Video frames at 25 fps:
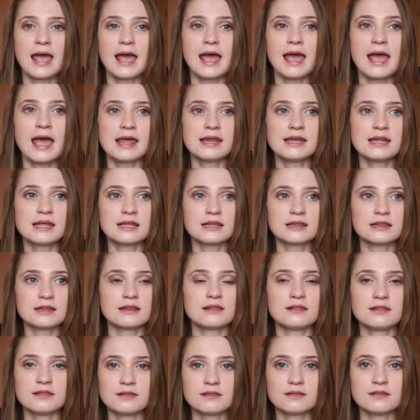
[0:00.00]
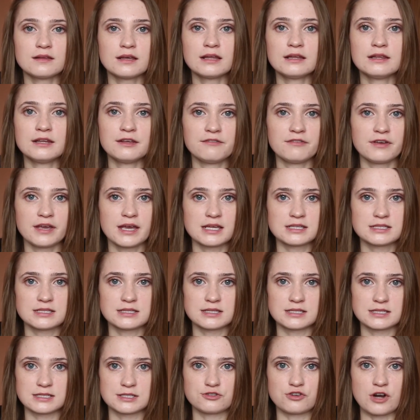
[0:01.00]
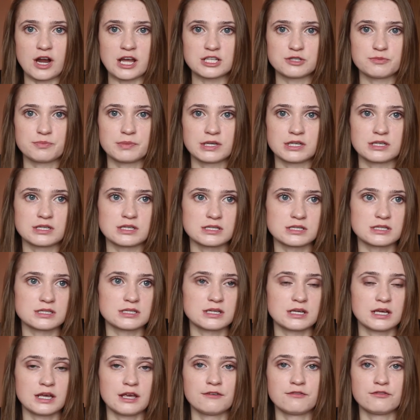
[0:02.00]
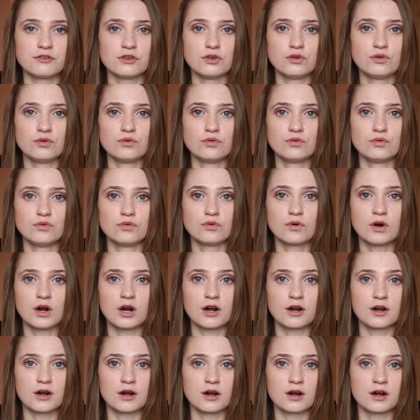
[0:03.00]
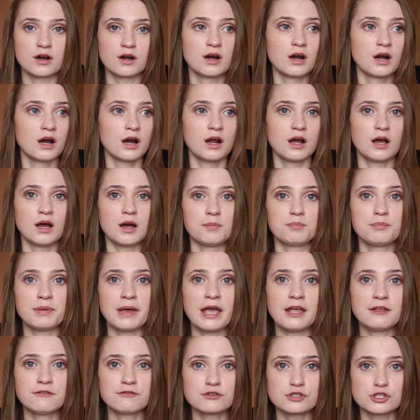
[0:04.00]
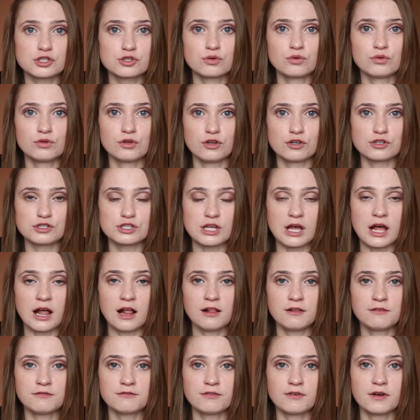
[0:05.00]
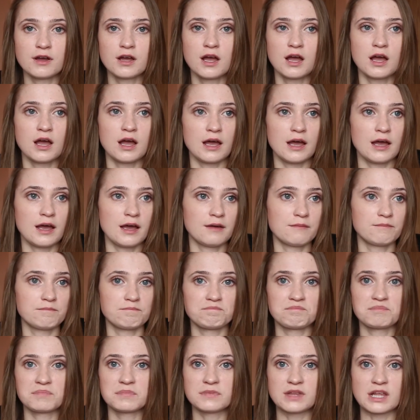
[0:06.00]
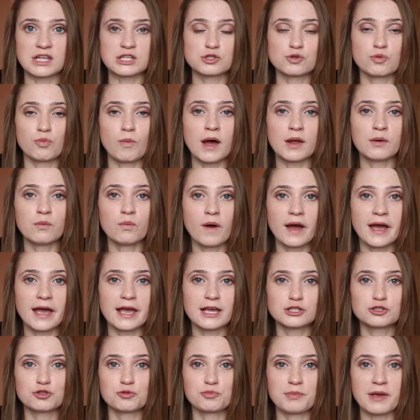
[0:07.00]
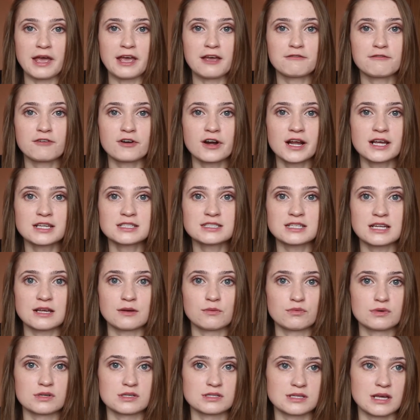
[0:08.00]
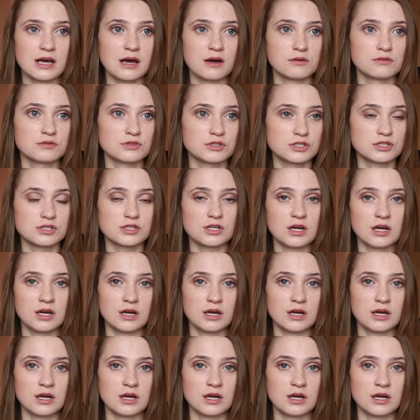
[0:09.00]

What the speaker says: and it alleviates the stress, because if you are paying for school yourself, that's one way to pay for it without